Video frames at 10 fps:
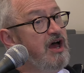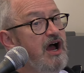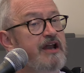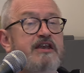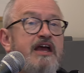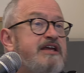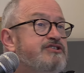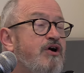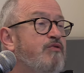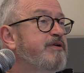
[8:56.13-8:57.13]
And he
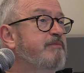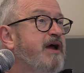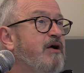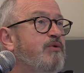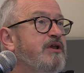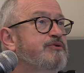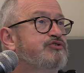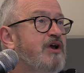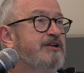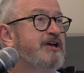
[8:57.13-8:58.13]
told me about when he was
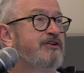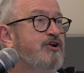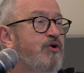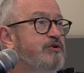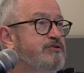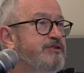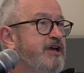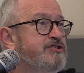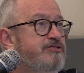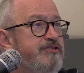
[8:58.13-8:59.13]
dragged down a corridor at the
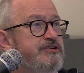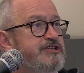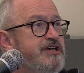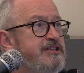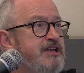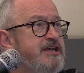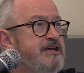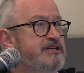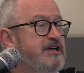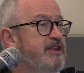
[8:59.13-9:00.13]
age of thirteen,
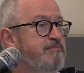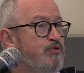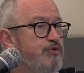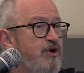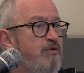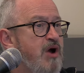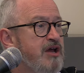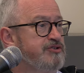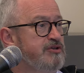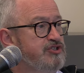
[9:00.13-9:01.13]
naked, and they poured hot
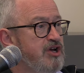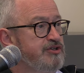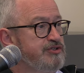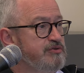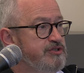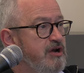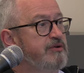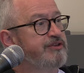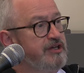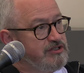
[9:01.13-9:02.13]
wax on his genitals, you know,
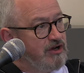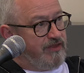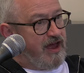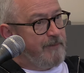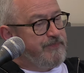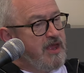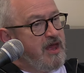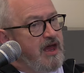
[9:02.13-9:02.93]
and things like that.